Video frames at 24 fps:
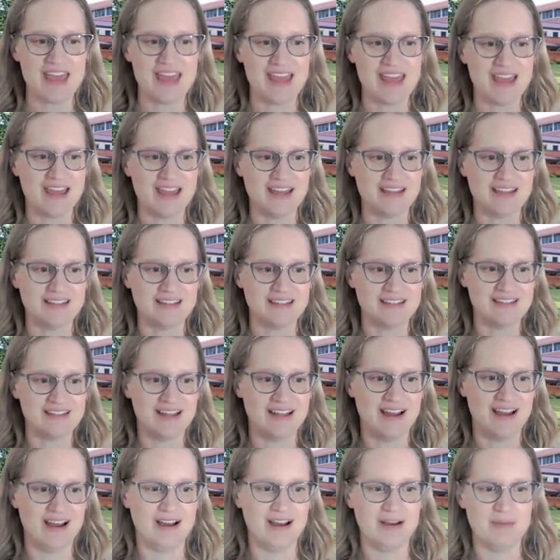And
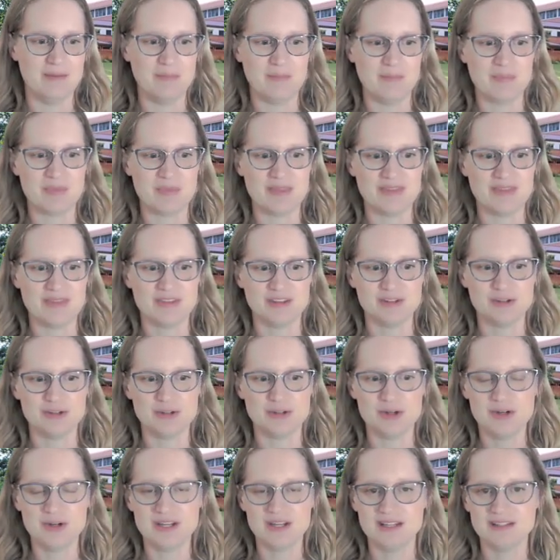the
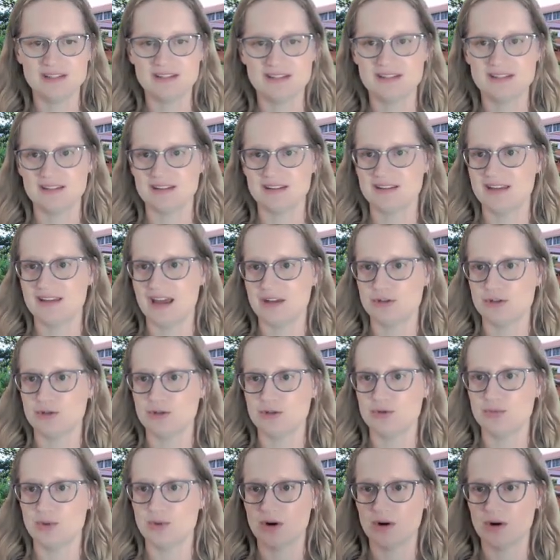students get
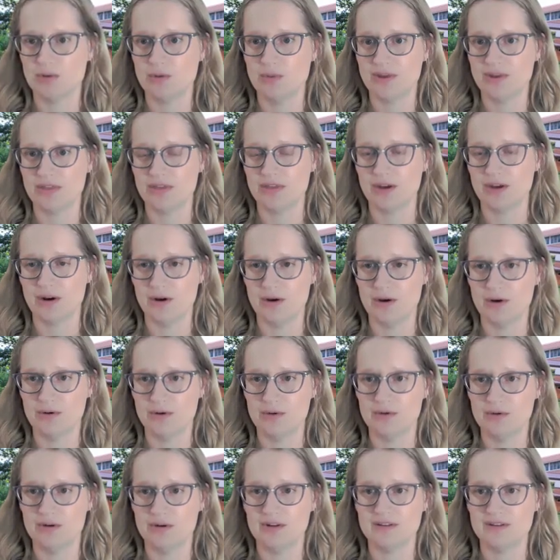to work with their
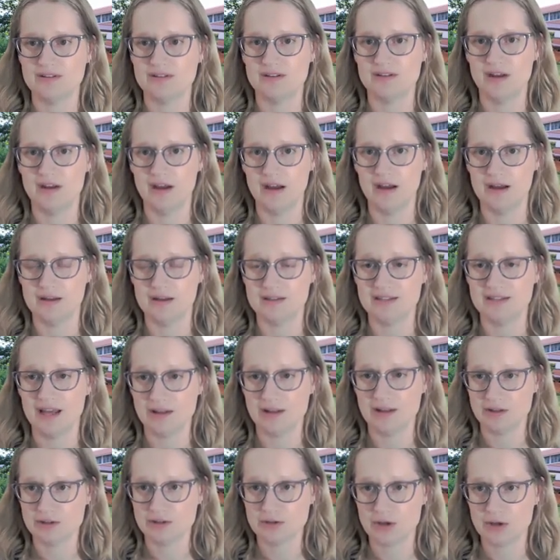own
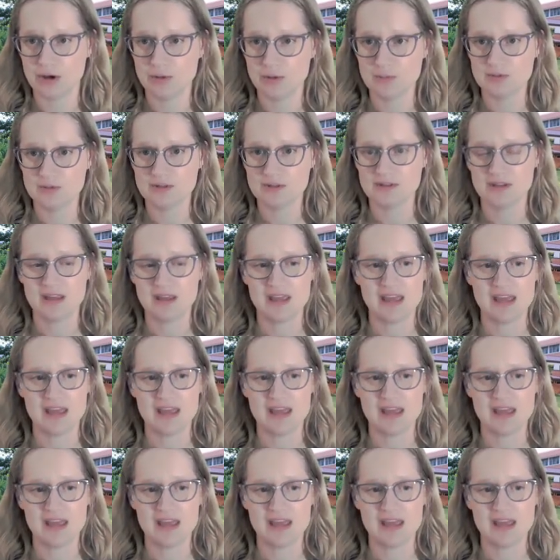telescopes